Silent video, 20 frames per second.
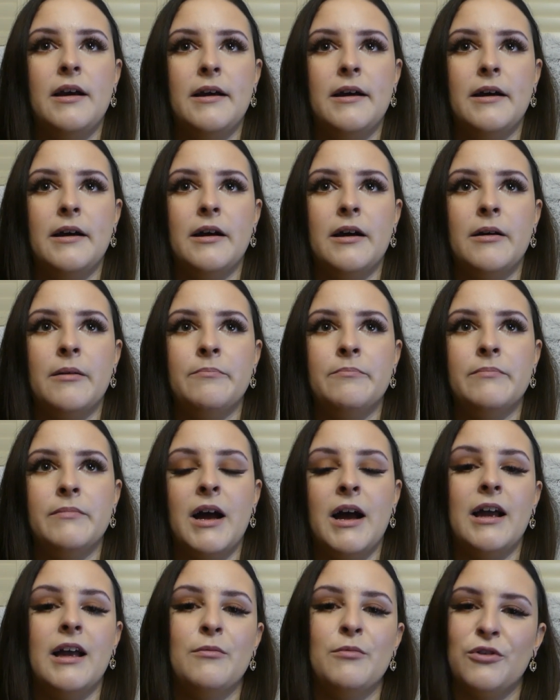I
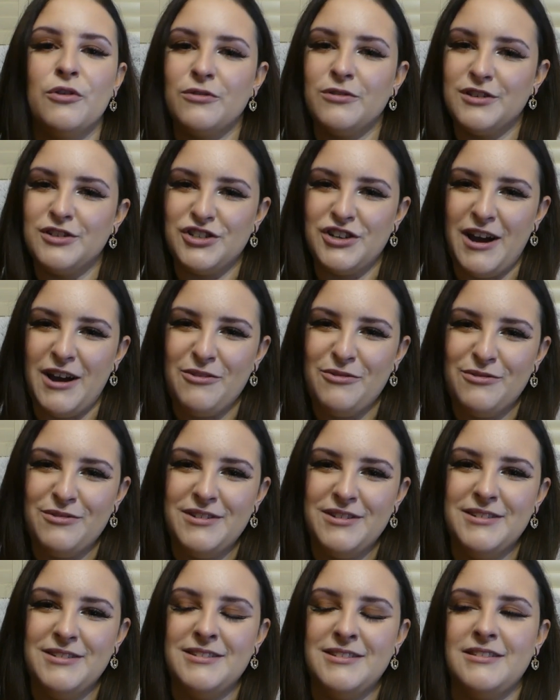am an only child,
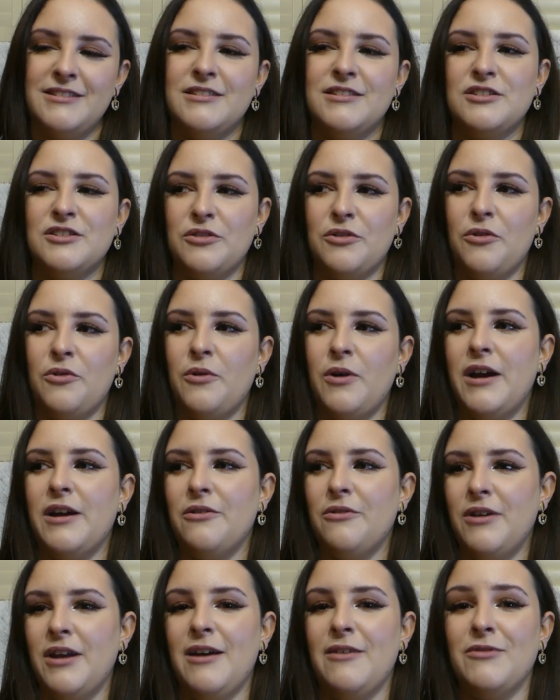so I
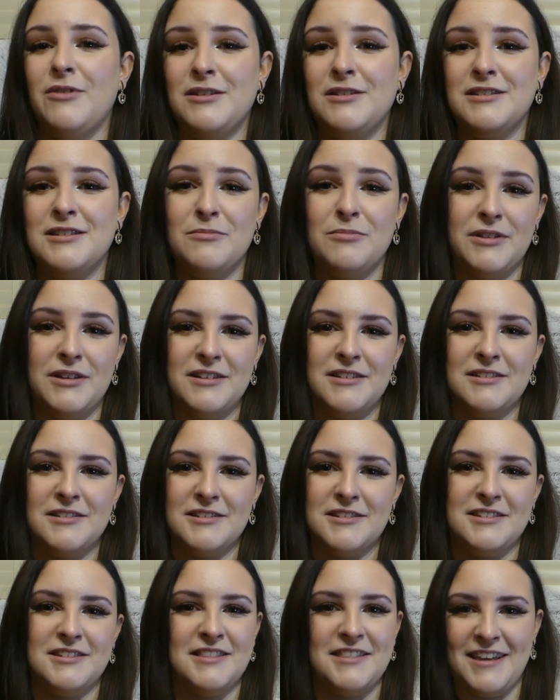don't have any
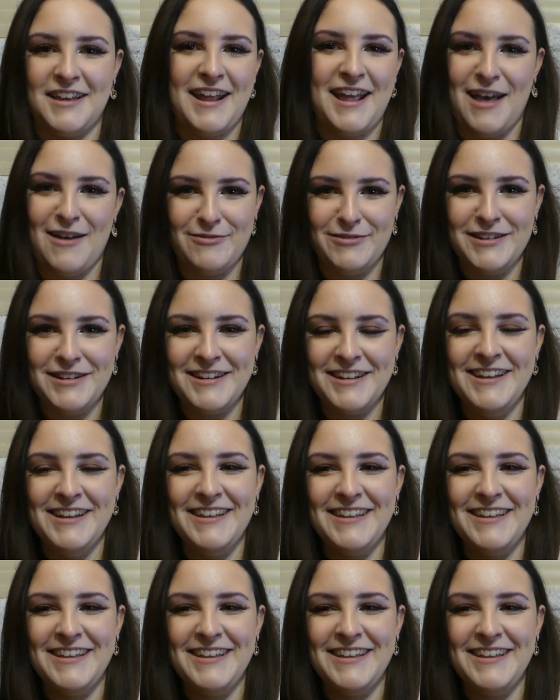siblings that have it.